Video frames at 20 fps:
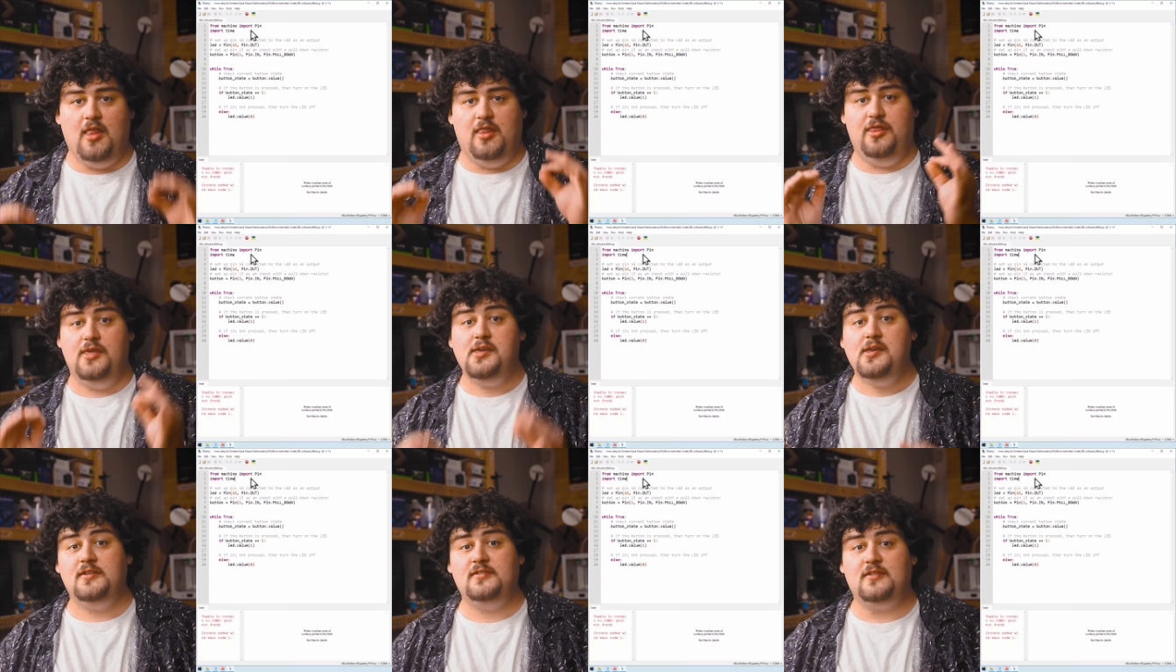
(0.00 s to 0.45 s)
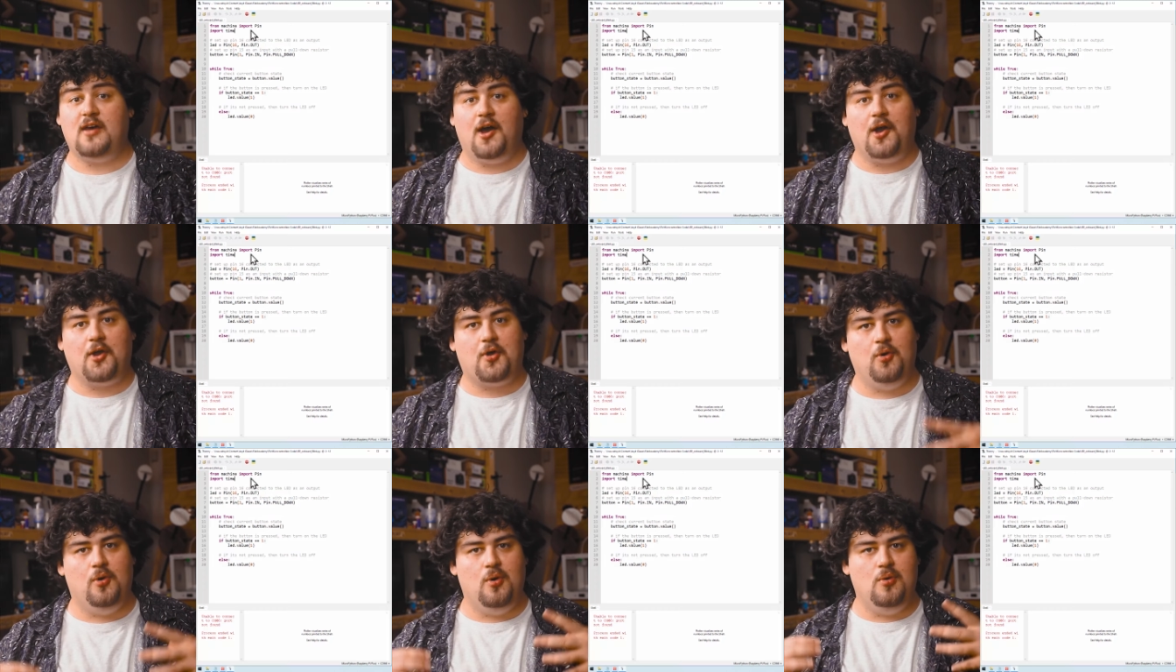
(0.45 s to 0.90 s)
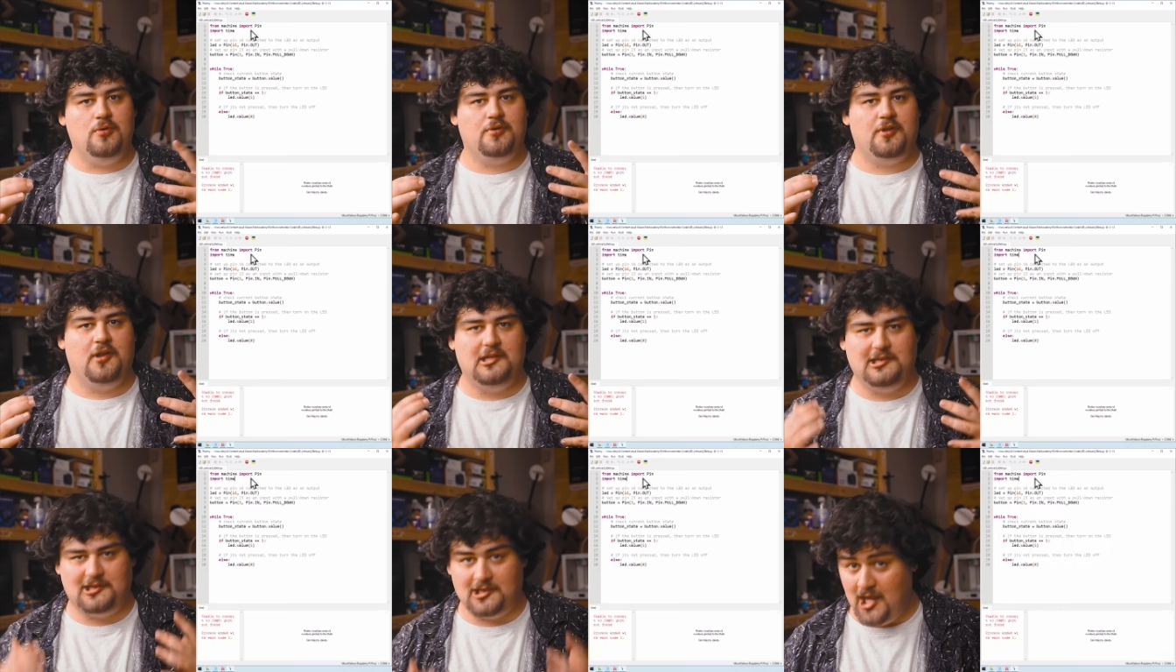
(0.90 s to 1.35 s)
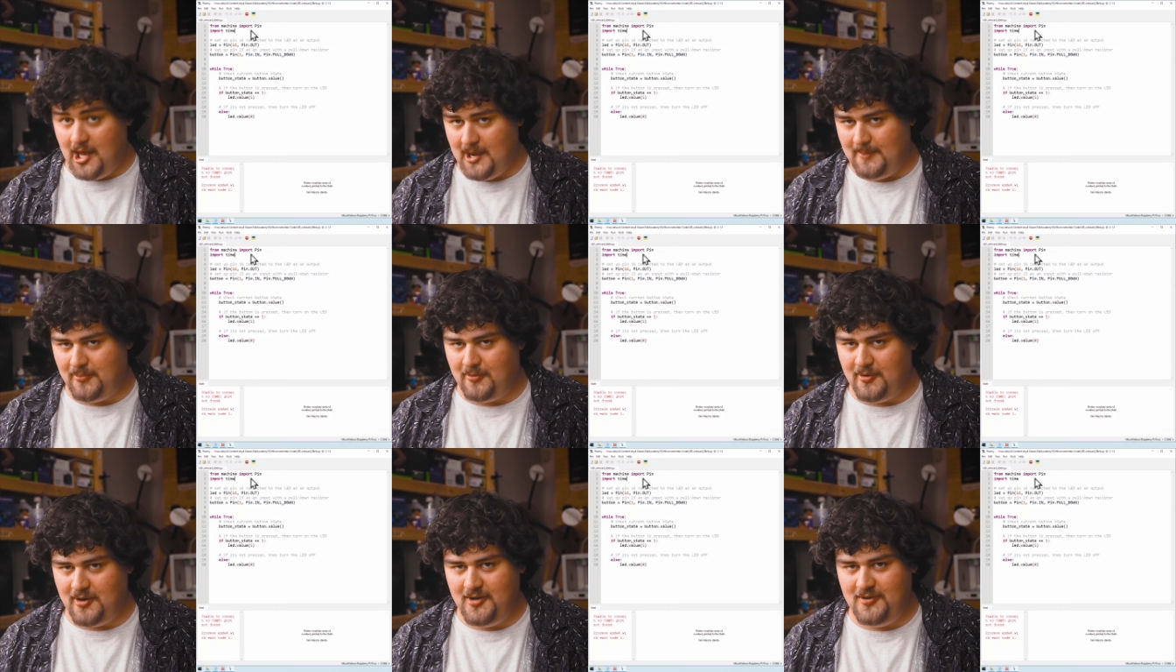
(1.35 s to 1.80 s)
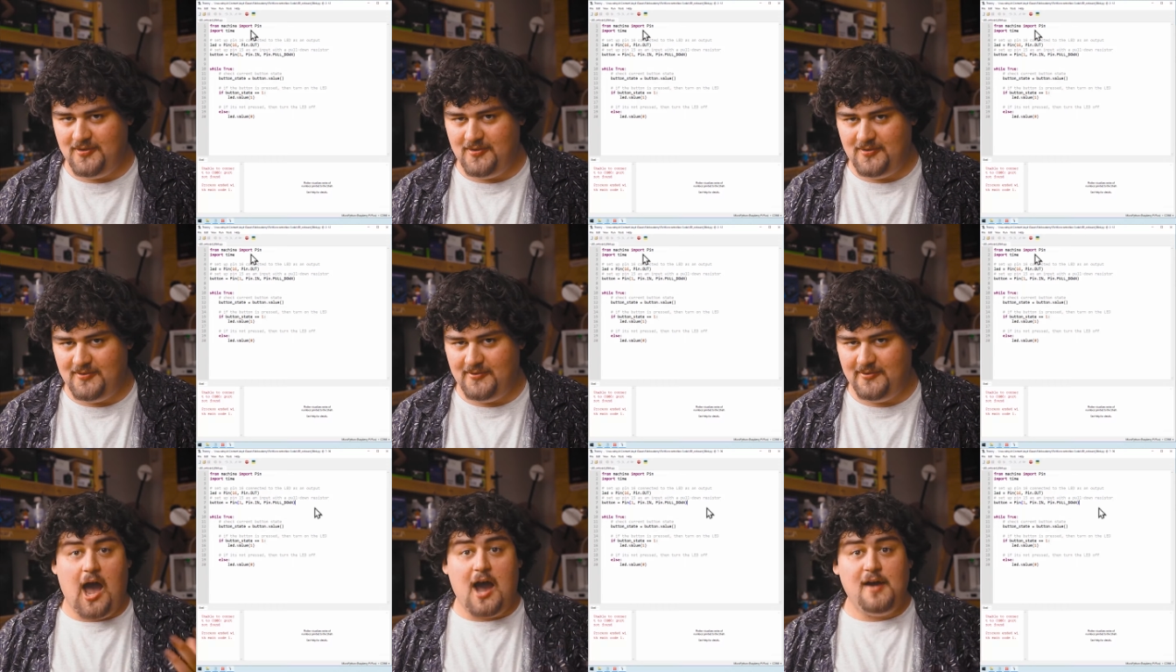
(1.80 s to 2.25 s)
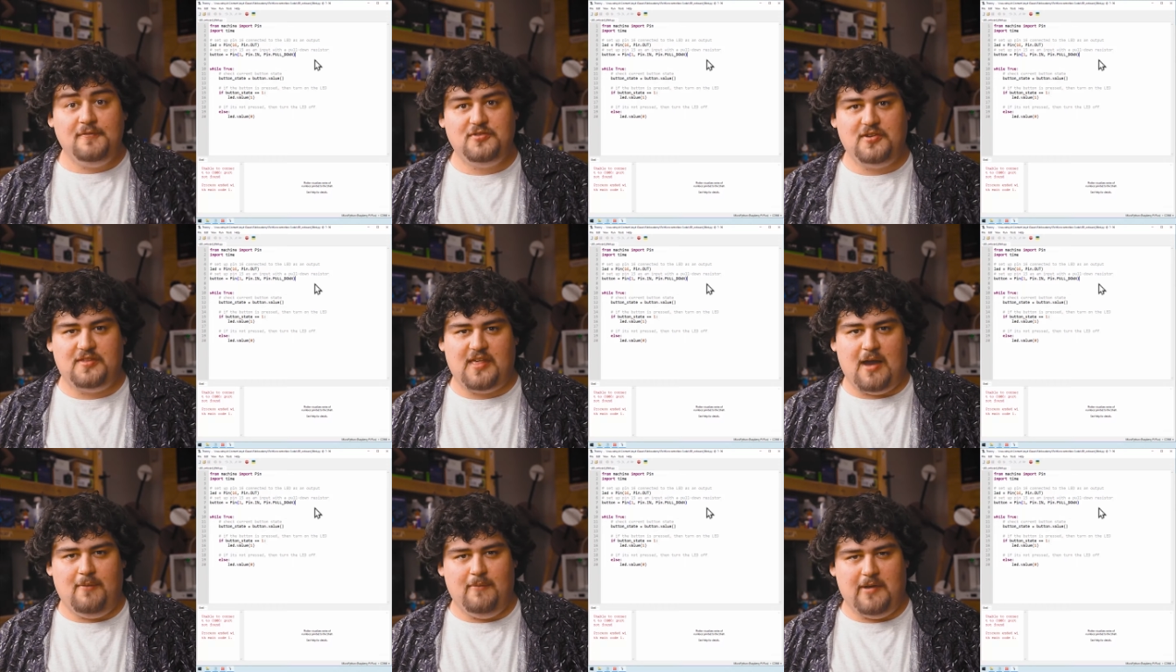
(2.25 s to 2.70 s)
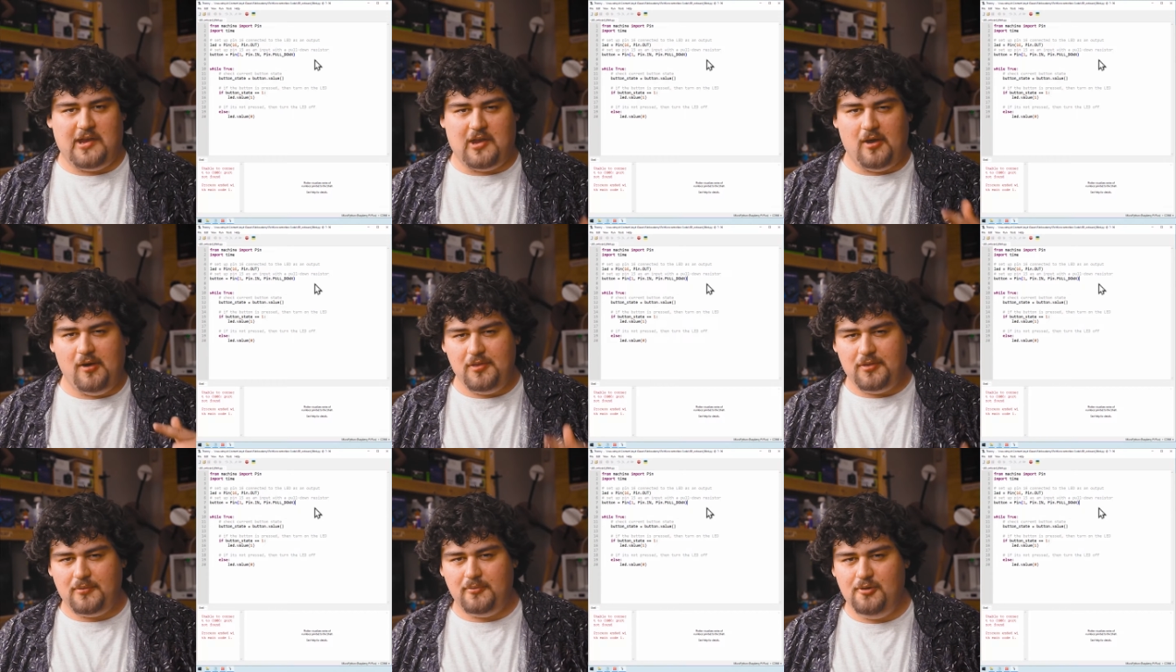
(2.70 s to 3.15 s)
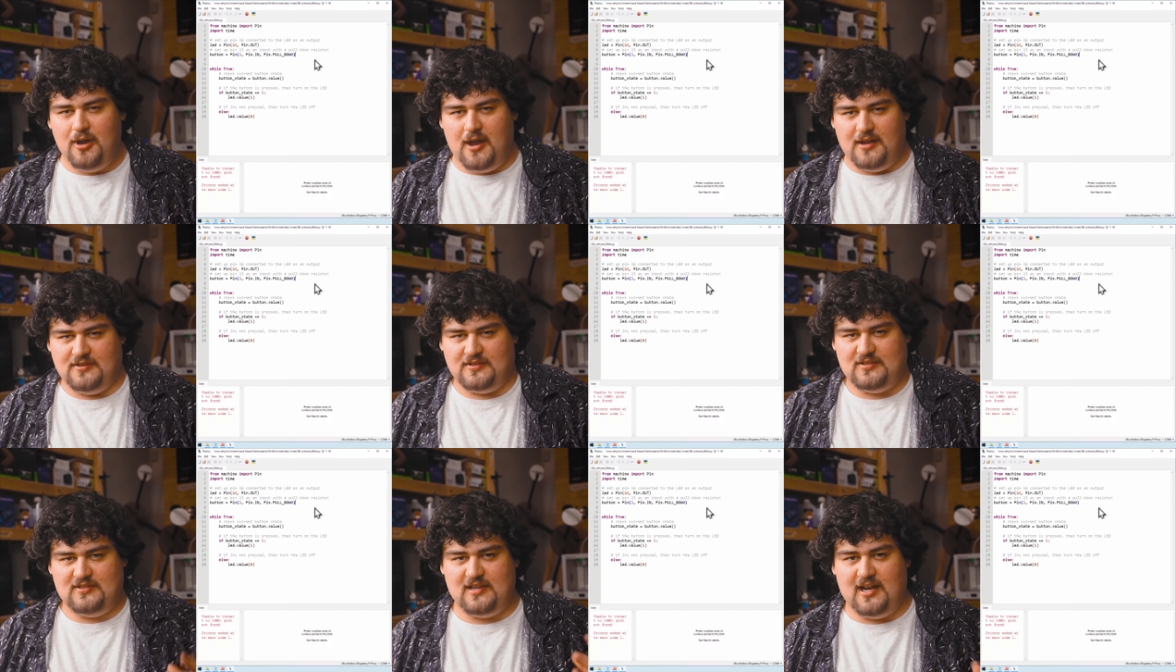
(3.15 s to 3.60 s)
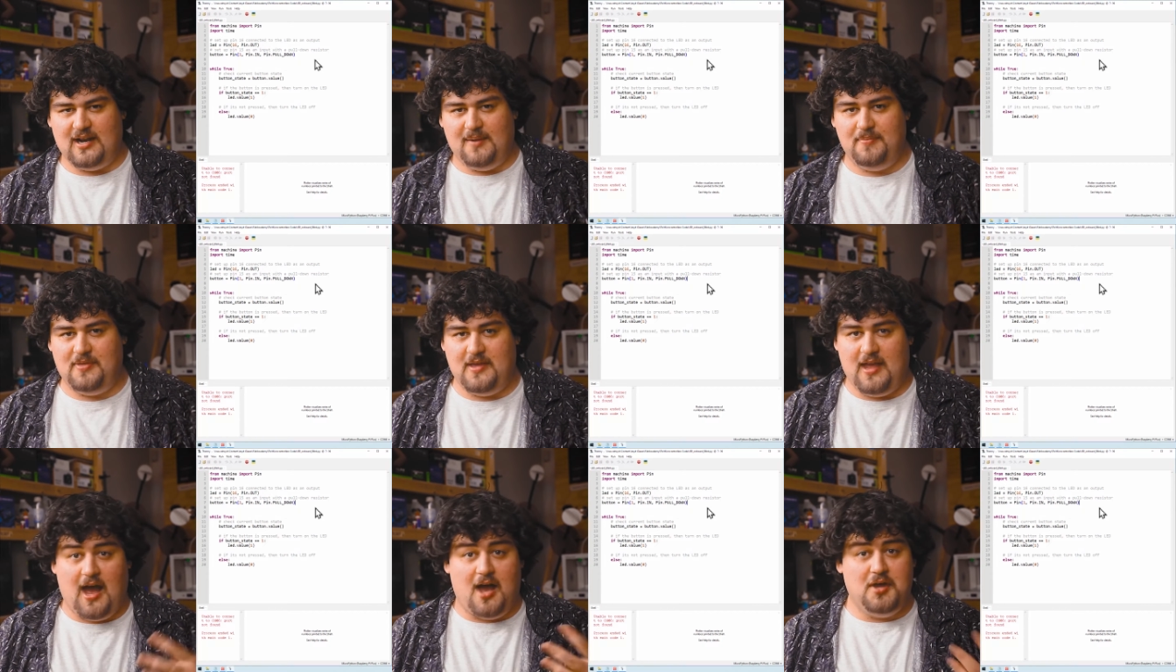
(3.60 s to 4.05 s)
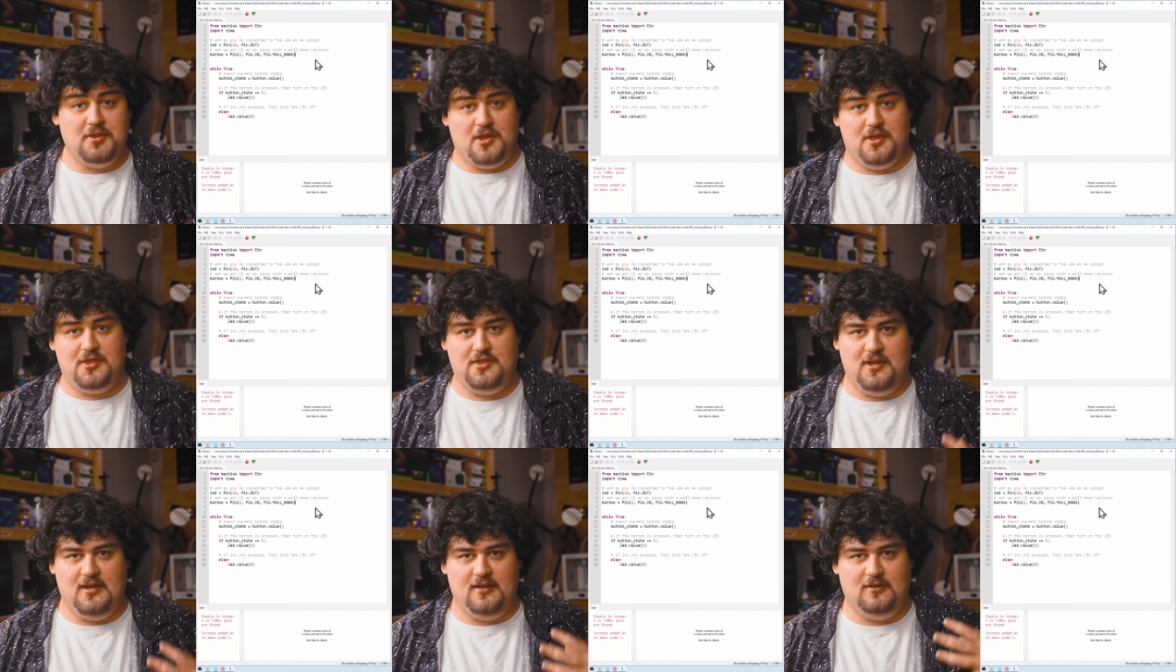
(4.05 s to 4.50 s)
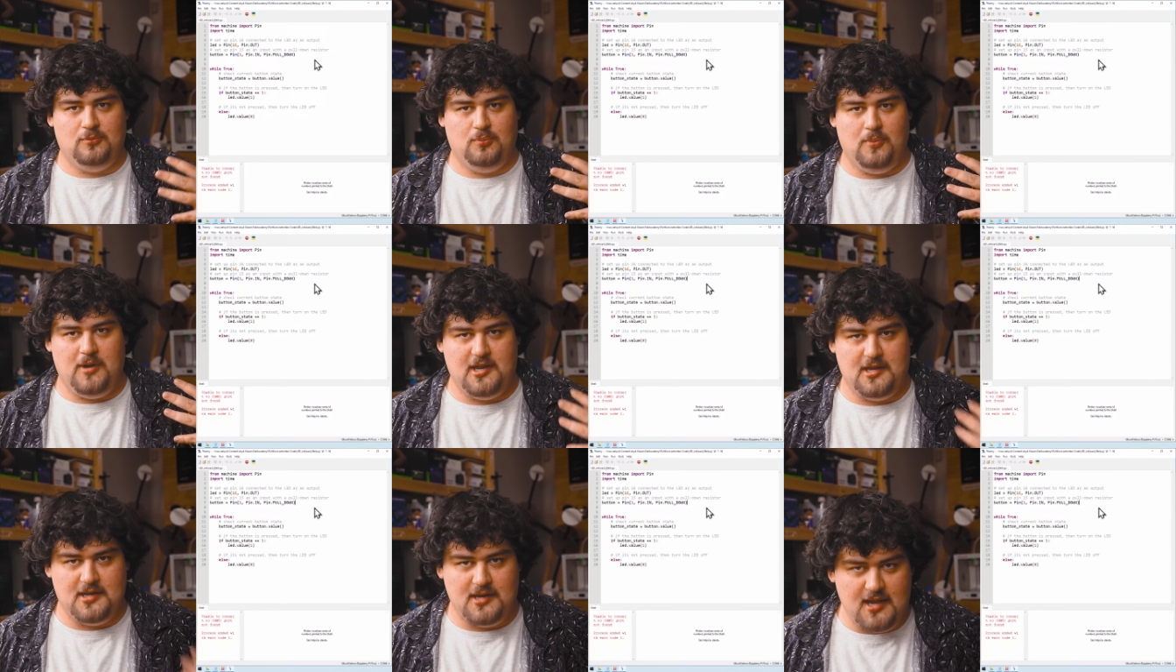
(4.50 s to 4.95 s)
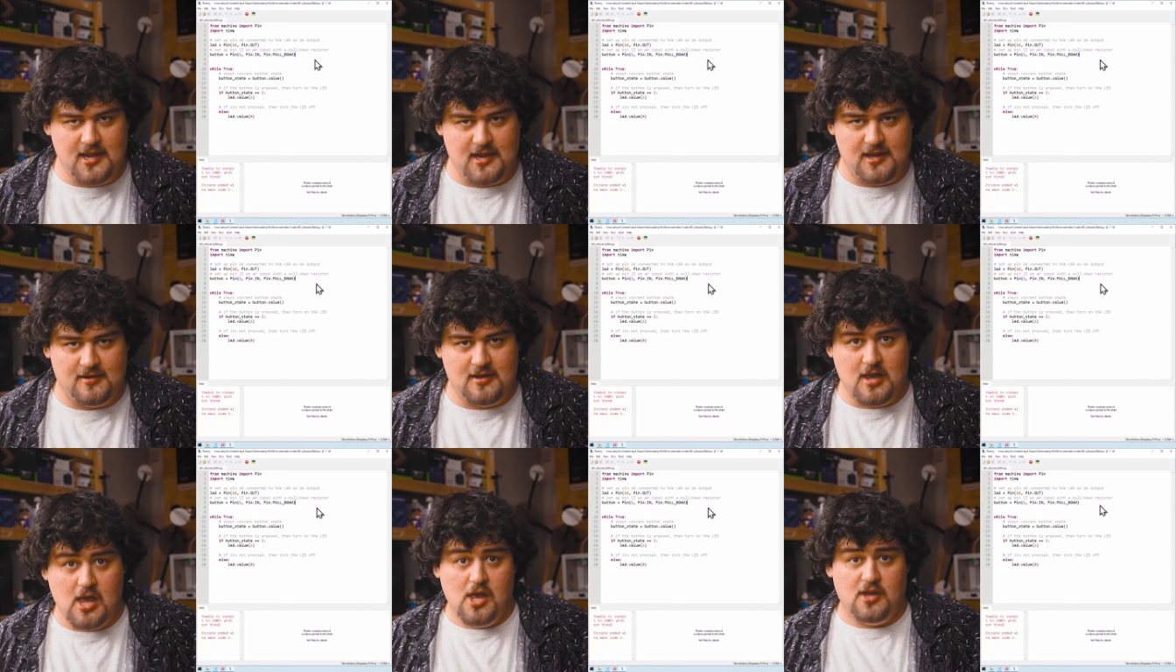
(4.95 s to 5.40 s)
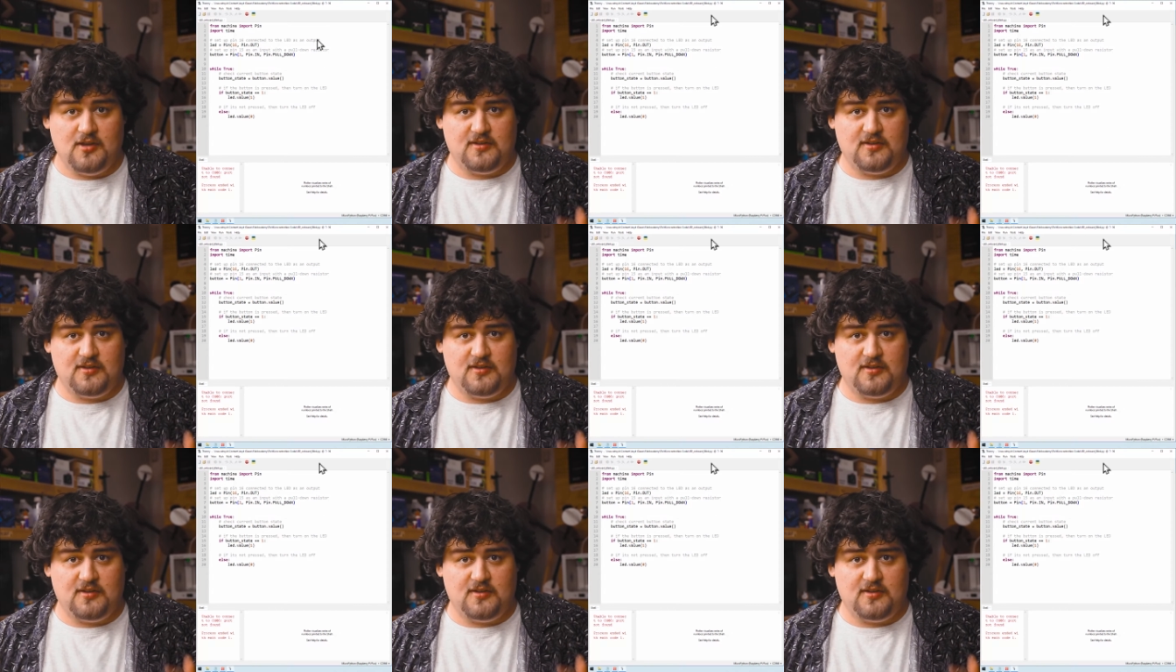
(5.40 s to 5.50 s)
These are called libraries. After that, we go through and set up the other things we need.